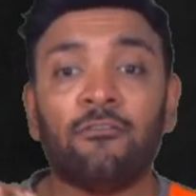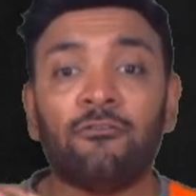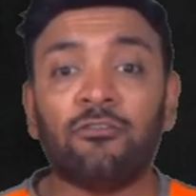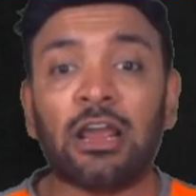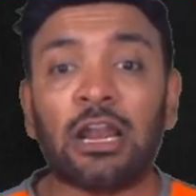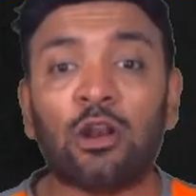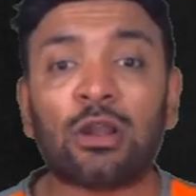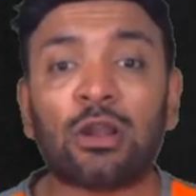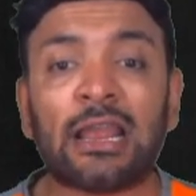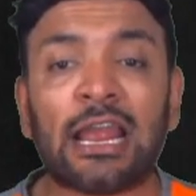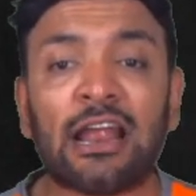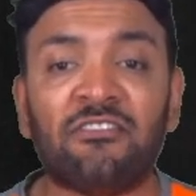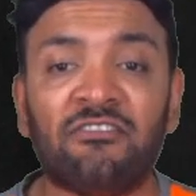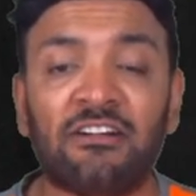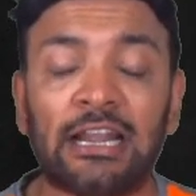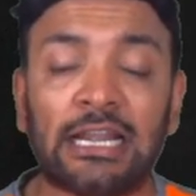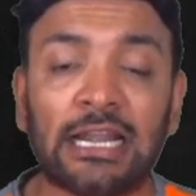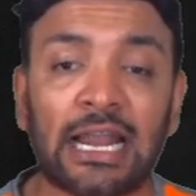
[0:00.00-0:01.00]
We are looking at
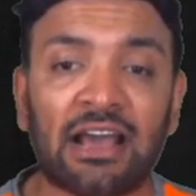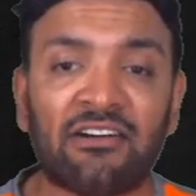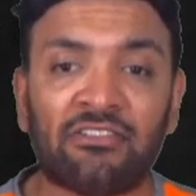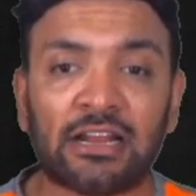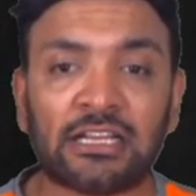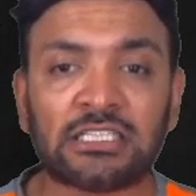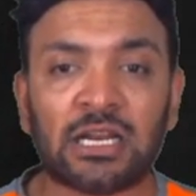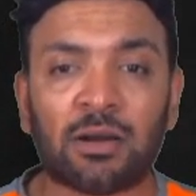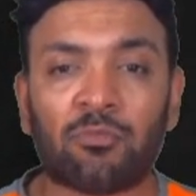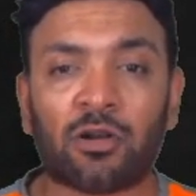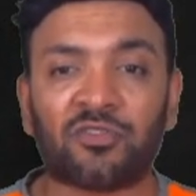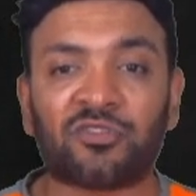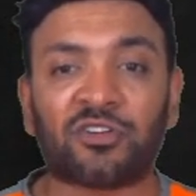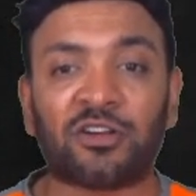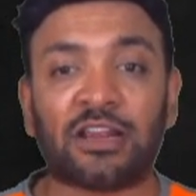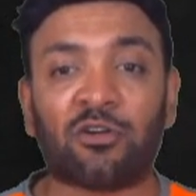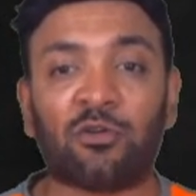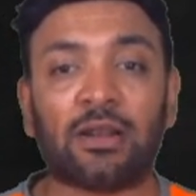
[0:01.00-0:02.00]
weighted average number
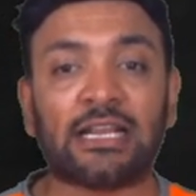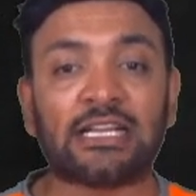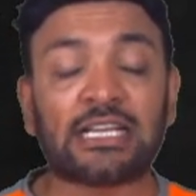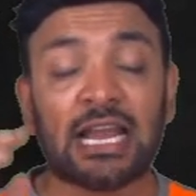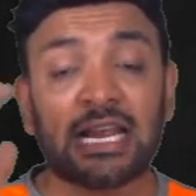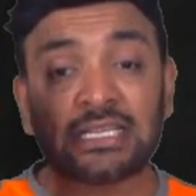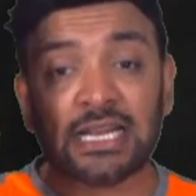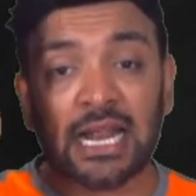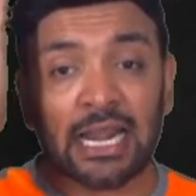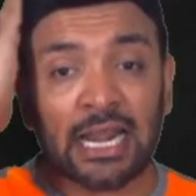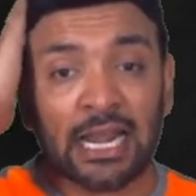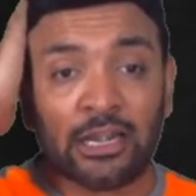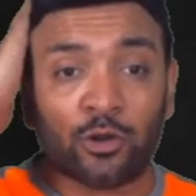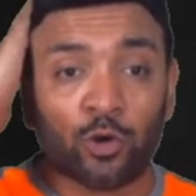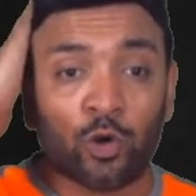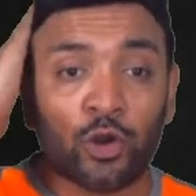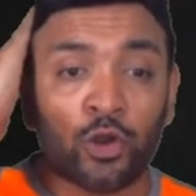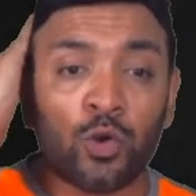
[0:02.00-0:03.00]
of equity shares. And I
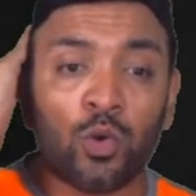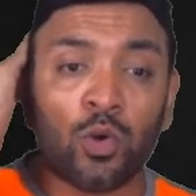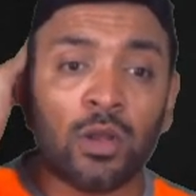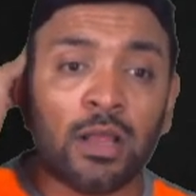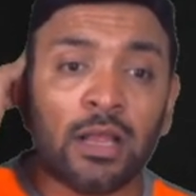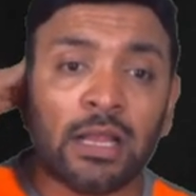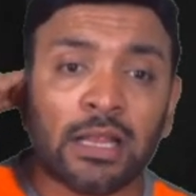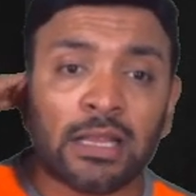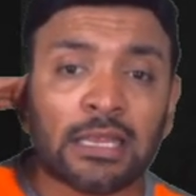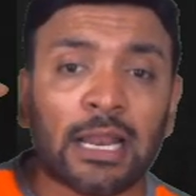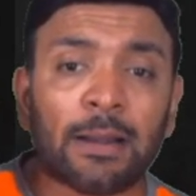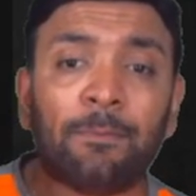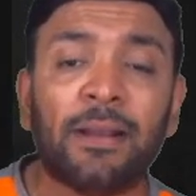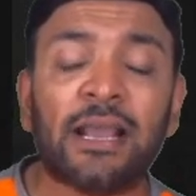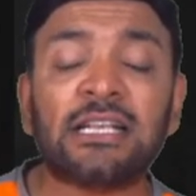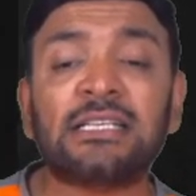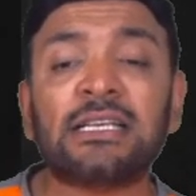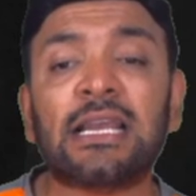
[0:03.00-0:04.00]
told you that
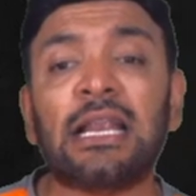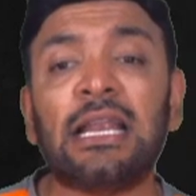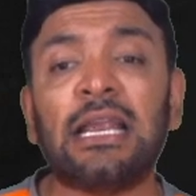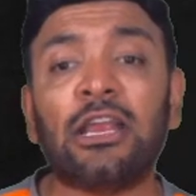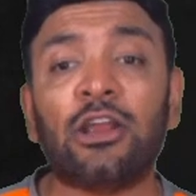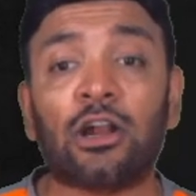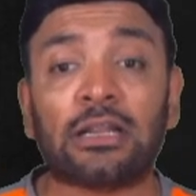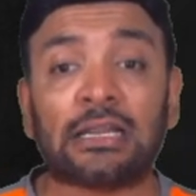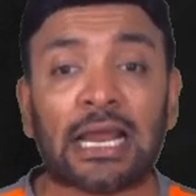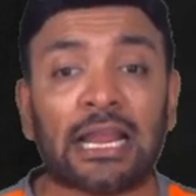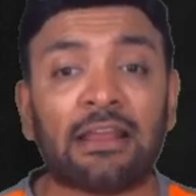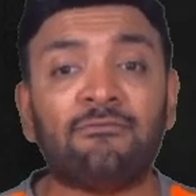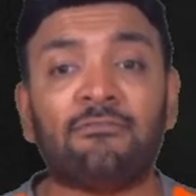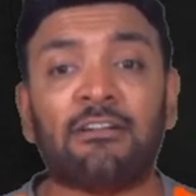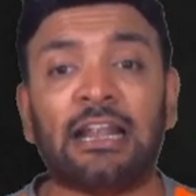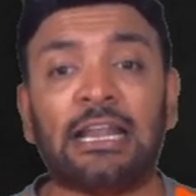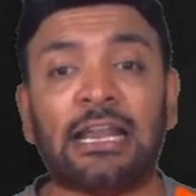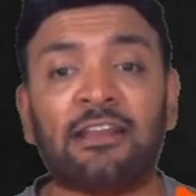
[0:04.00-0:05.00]
basically your time
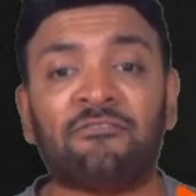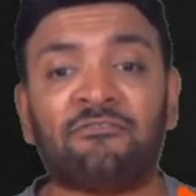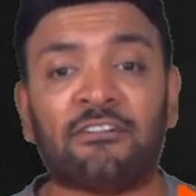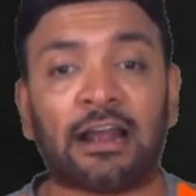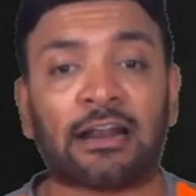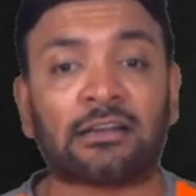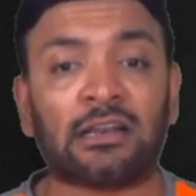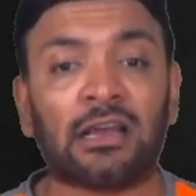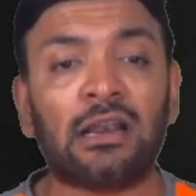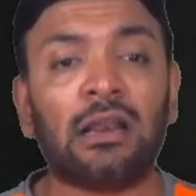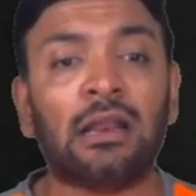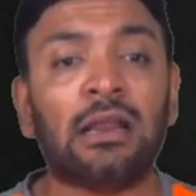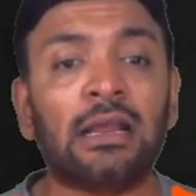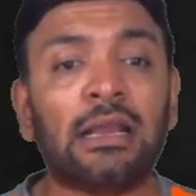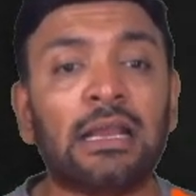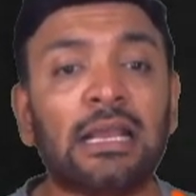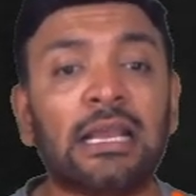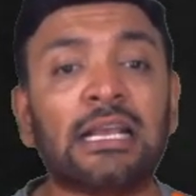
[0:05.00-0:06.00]
weighting factor
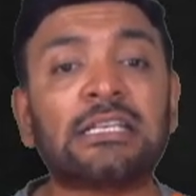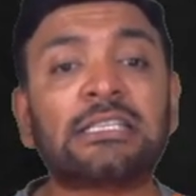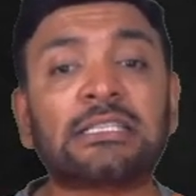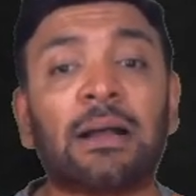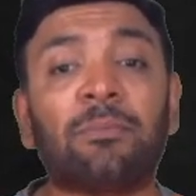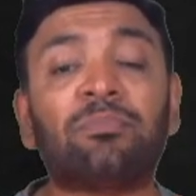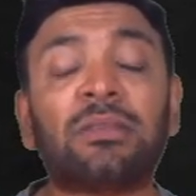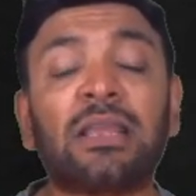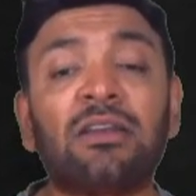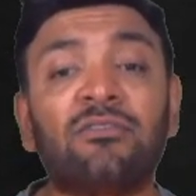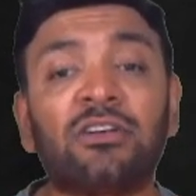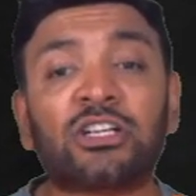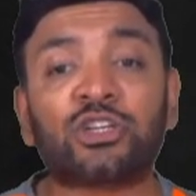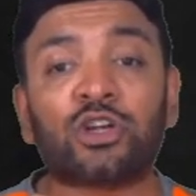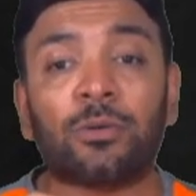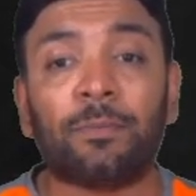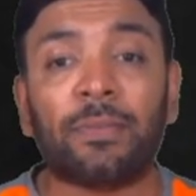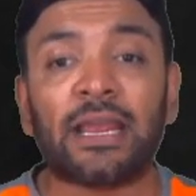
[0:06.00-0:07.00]
is something which
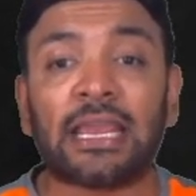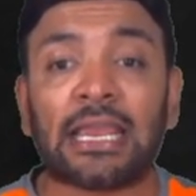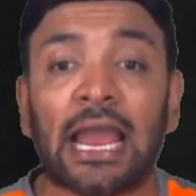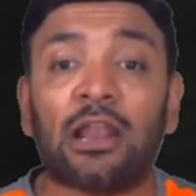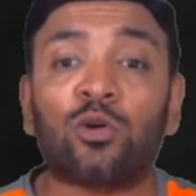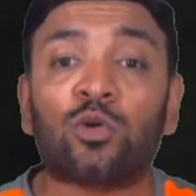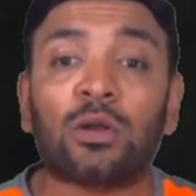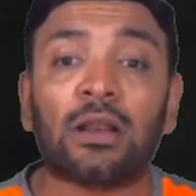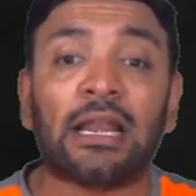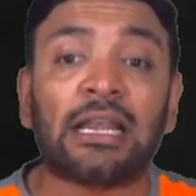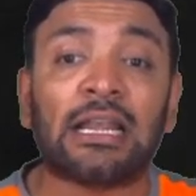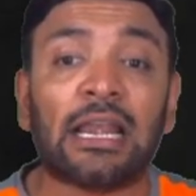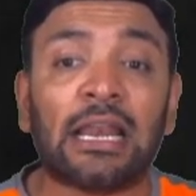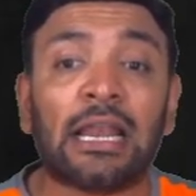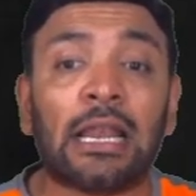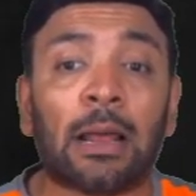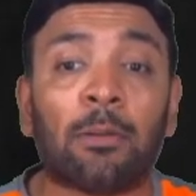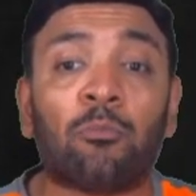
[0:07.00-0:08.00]
should be calculated
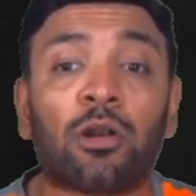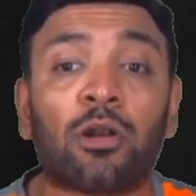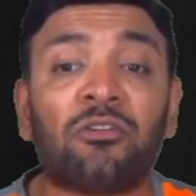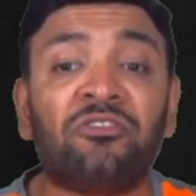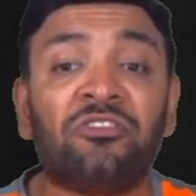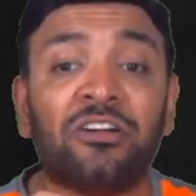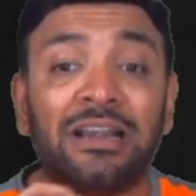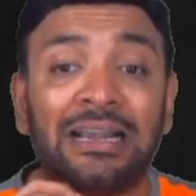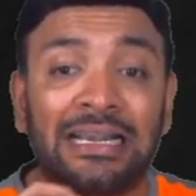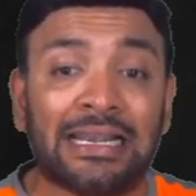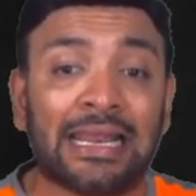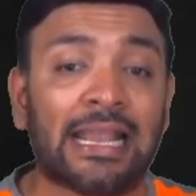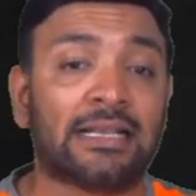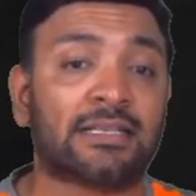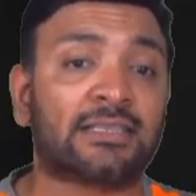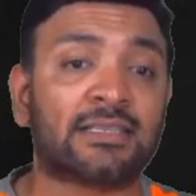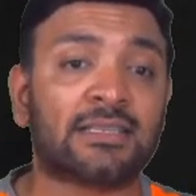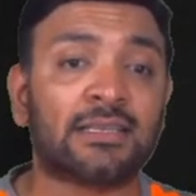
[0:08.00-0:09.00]
in number of
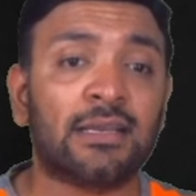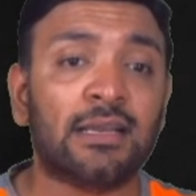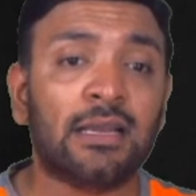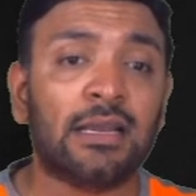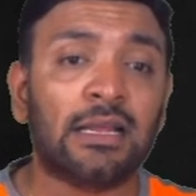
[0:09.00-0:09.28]
days.